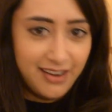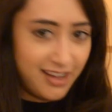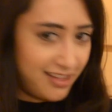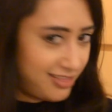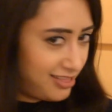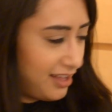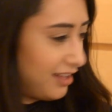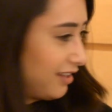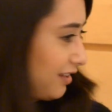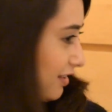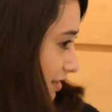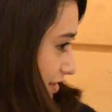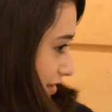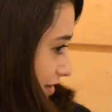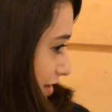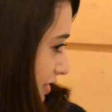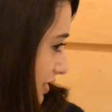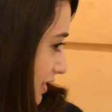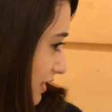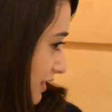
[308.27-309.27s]
I
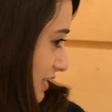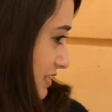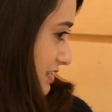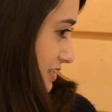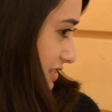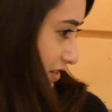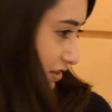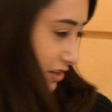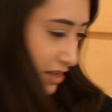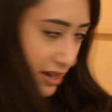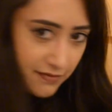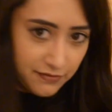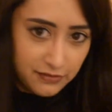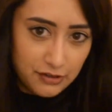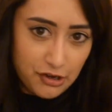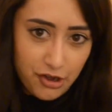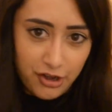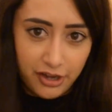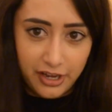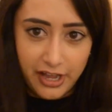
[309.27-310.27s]
think that's the kind of
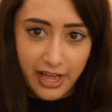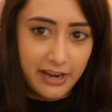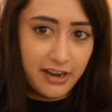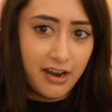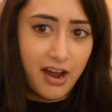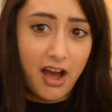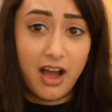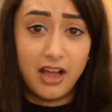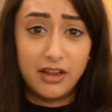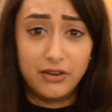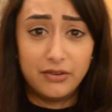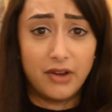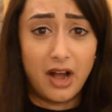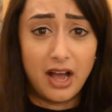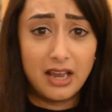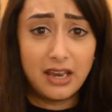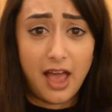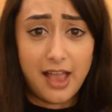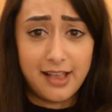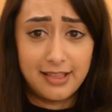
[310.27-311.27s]
look, and
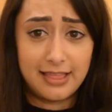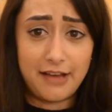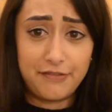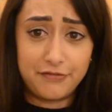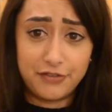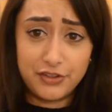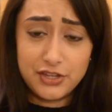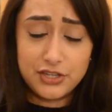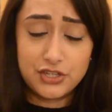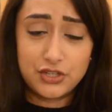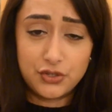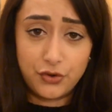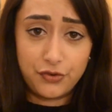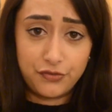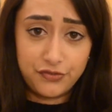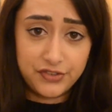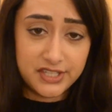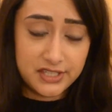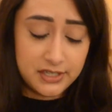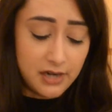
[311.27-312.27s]
I like that for this sort
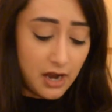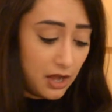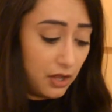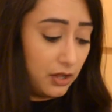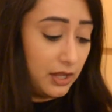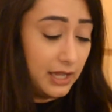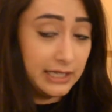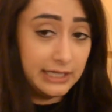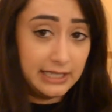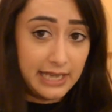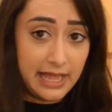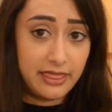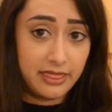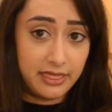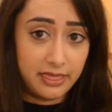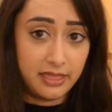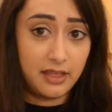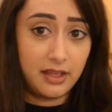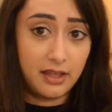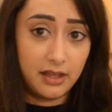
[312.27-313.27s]
of style length
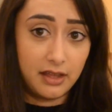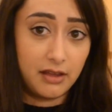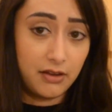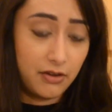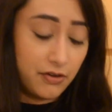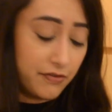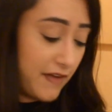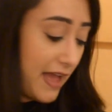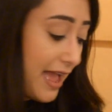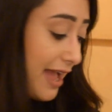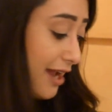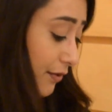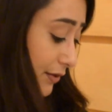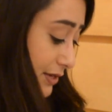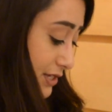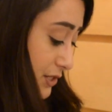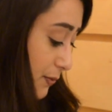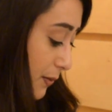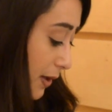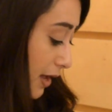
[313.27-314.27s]
of hair
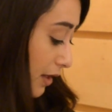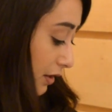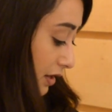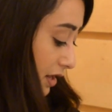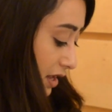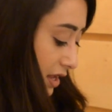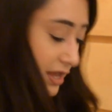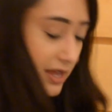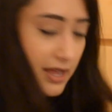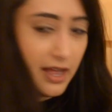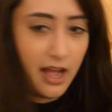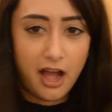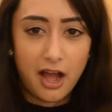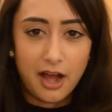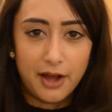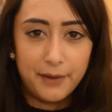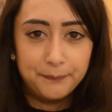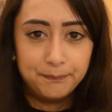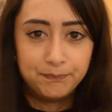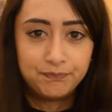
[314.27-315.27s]
as well.
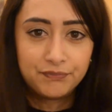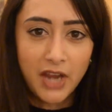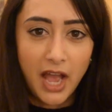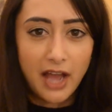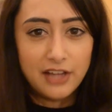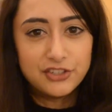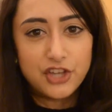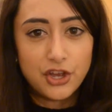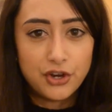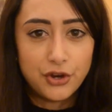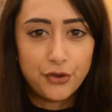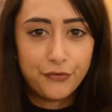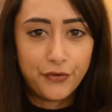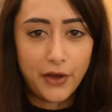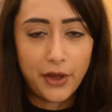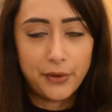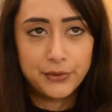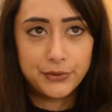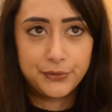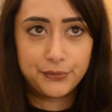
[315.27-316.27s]
I don't know if
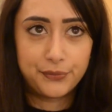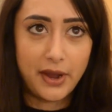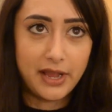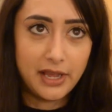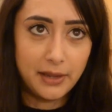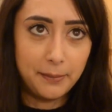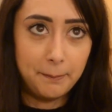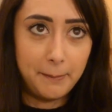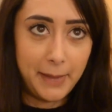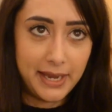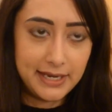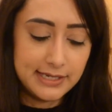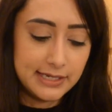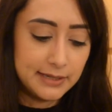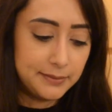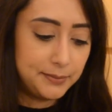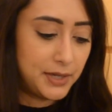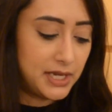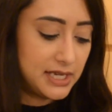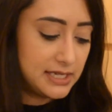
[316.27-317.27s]
I would recommend
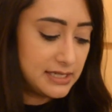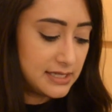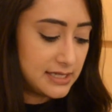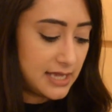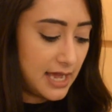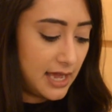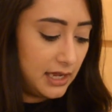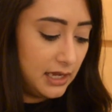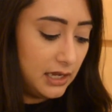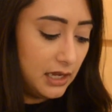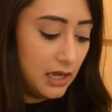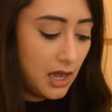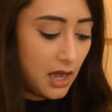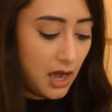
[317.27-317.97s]
it per se.